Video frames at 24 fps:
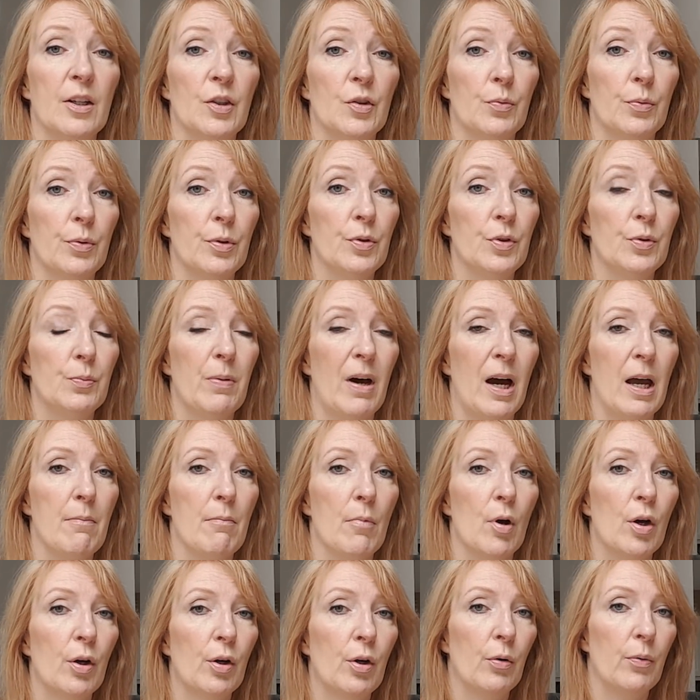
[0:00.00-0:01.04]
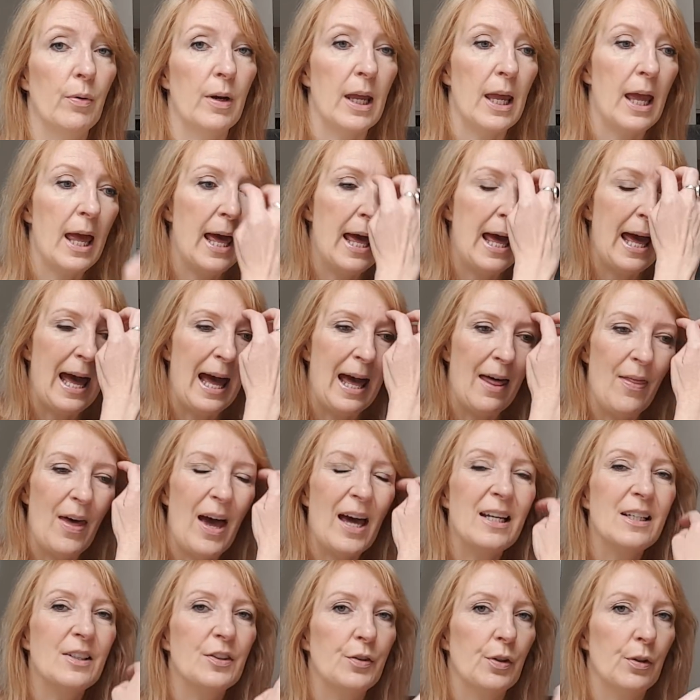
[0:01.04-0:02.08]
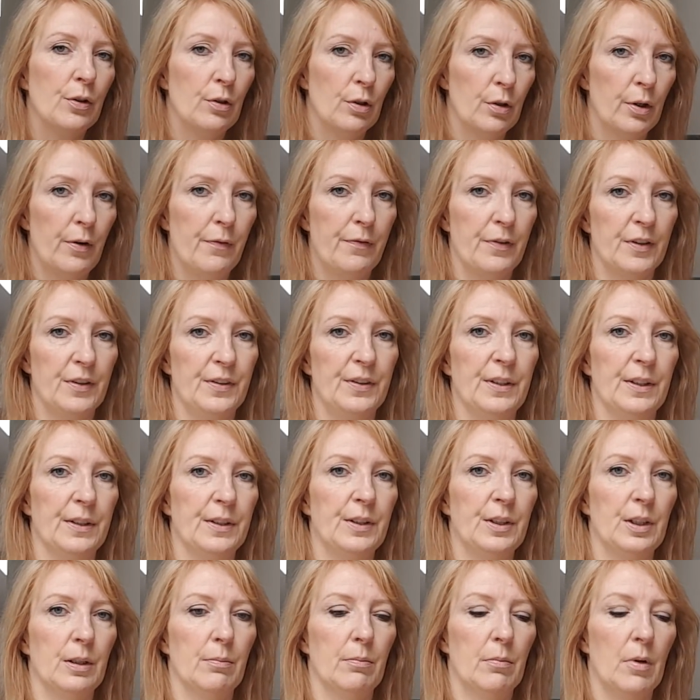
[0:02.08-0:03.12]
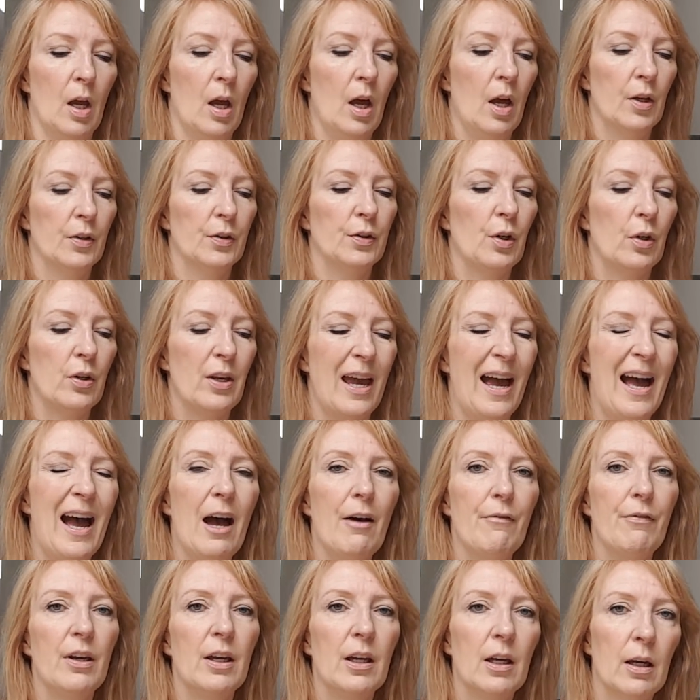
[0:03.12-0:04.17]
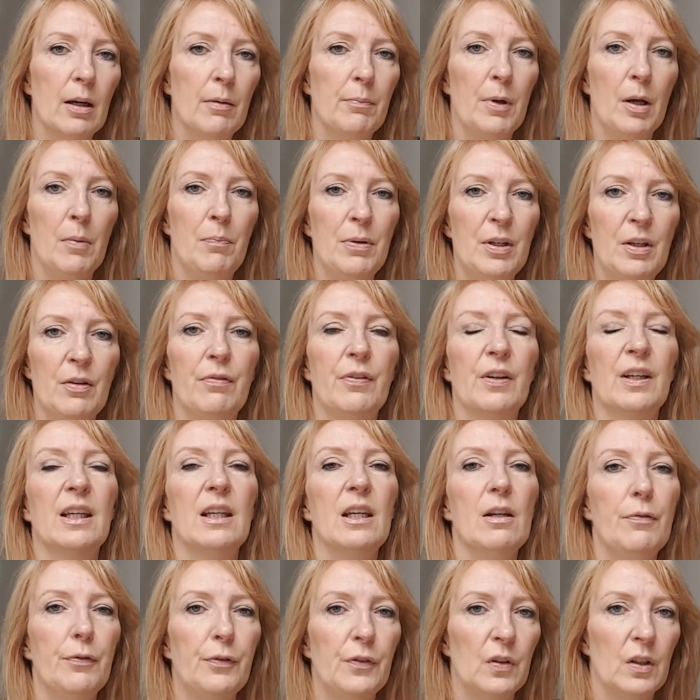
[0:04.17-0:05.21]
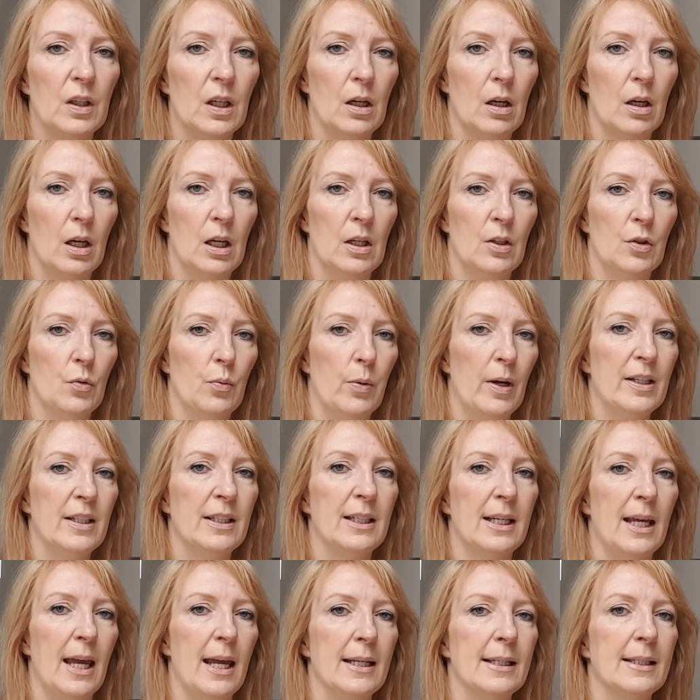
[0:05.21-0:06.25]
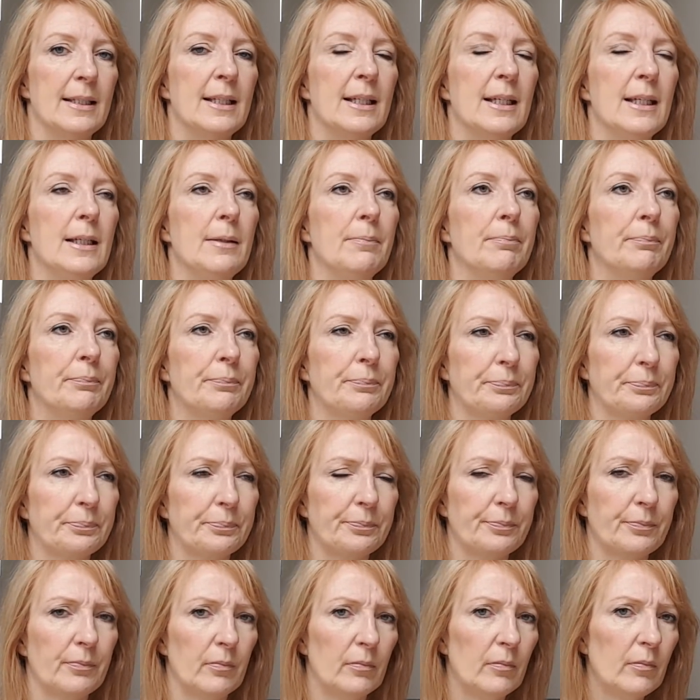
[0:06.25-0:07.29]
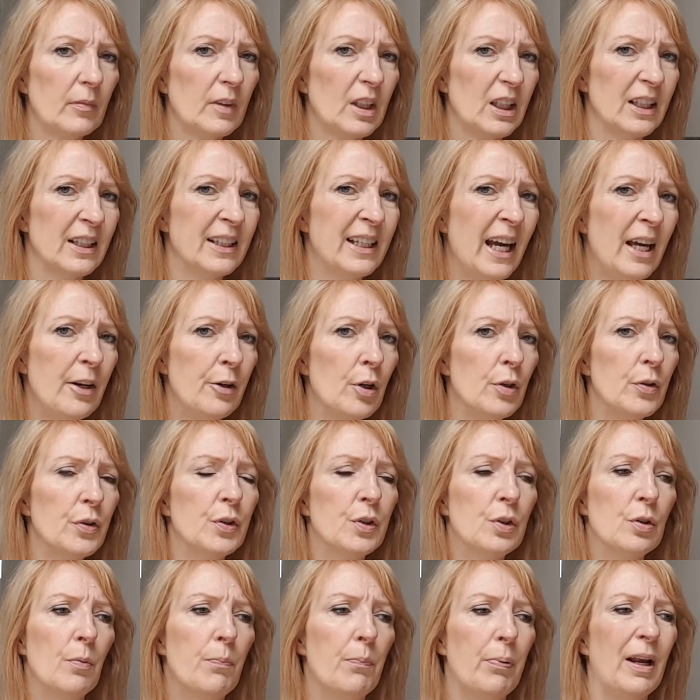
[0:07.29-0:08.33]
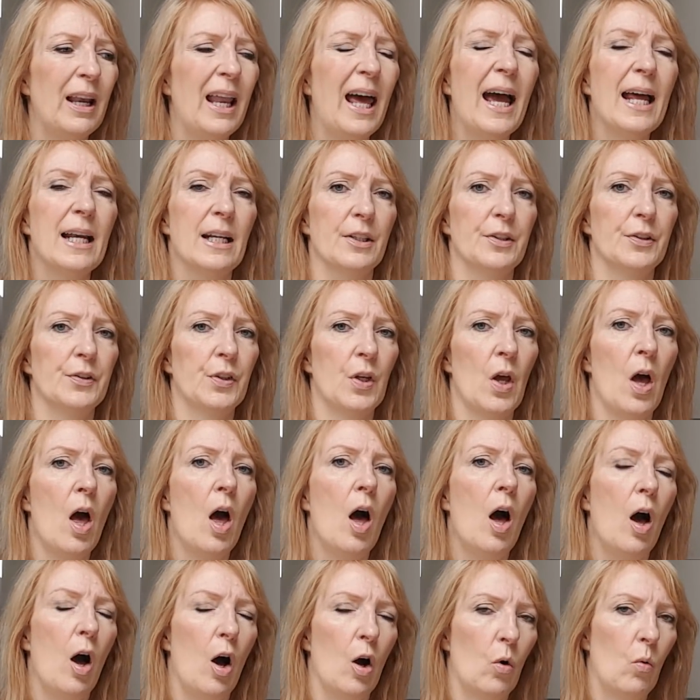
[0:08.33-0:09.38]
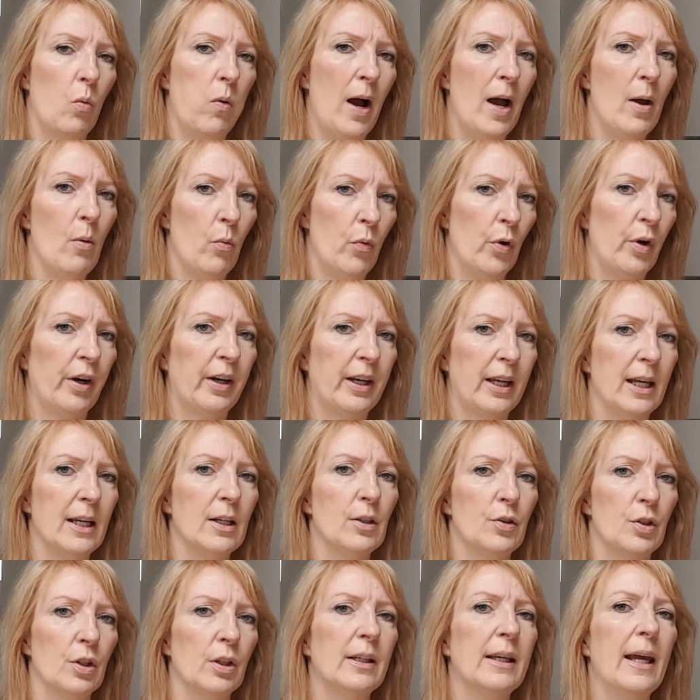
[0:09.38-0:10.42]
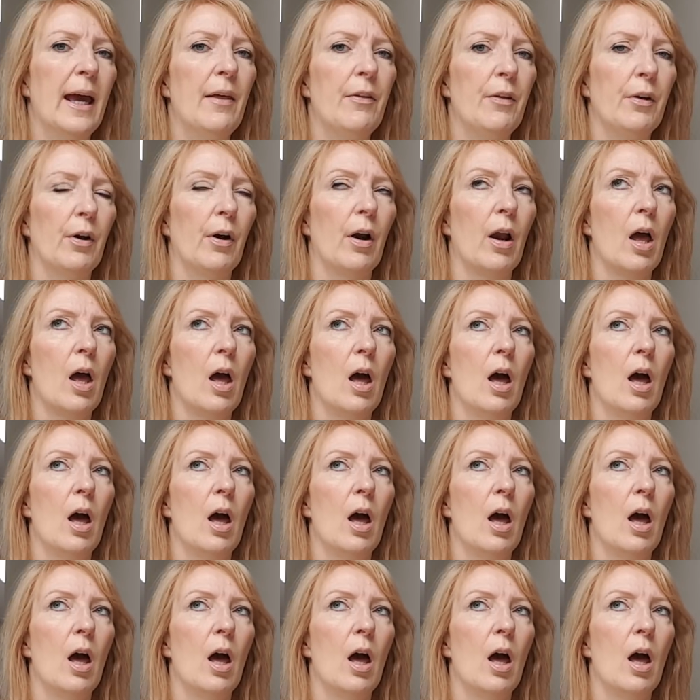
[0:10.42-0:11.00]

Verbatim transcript: is ruled by Mercury and that is the nervous system. So you're having a, a bit of a gift here in 2018 that those two planets are quite working together.